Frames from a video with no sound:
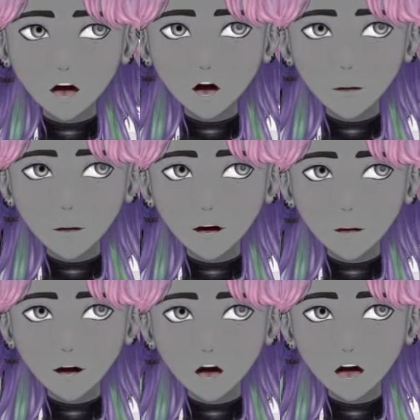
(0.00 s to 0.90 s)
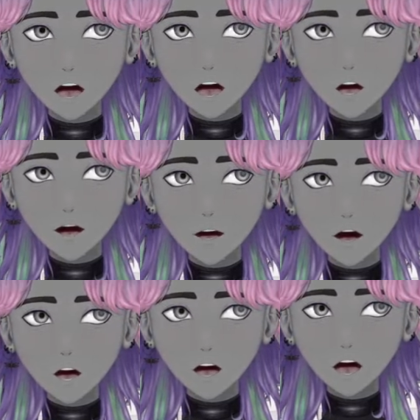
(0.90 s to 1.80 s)
towards that.
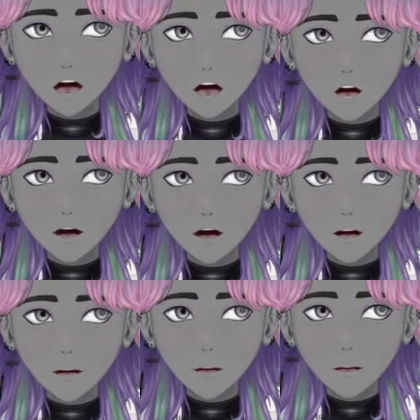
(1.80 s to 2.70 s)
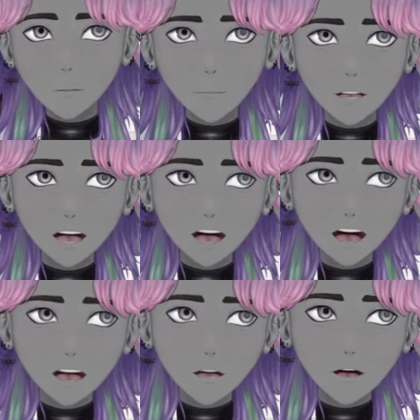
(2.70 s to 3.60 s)
Like, you know,
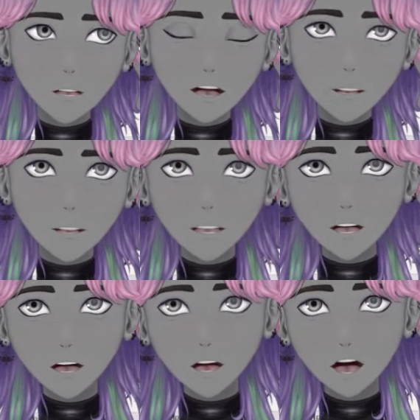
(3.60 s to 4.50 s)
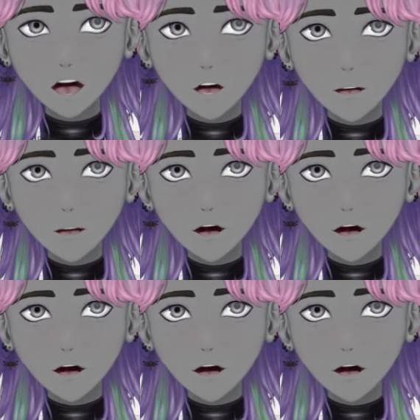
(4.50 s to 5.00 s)
once I kind of like